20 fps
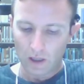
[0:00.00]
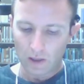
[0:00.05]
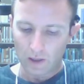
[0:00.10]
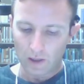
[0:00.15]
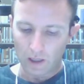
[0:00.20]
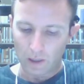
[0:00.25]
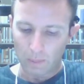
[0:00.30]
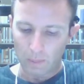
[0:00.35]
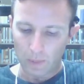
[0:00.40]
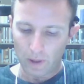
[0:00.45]

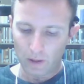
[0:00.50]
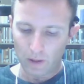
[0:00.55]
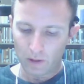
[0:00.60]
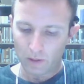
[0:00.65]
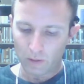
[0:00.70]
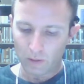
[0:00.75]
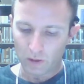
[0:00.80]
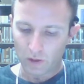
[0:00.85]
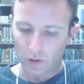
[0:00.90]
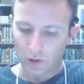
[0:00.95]
that a peer
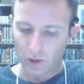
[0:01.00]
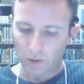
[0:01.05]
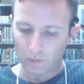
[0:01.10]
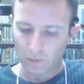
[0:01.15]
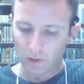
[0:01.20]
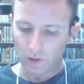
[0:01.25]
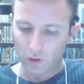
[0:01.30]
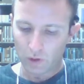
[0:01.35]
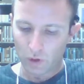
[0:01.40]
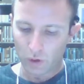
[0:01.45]
or
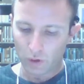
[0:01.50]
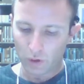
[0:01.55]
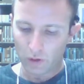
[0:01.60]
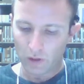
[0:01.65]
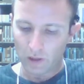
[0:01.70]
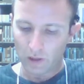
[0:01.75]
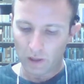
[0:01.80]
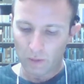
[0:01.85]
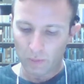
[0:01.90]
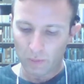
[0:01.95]
servant
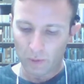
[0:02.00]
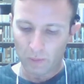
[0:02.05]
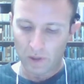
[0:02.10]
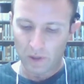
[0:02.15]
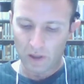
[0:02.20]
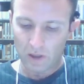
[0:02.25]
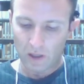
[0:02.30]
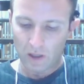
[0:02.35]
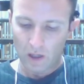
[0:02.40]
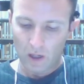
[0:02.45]
should
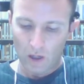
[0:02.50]
implement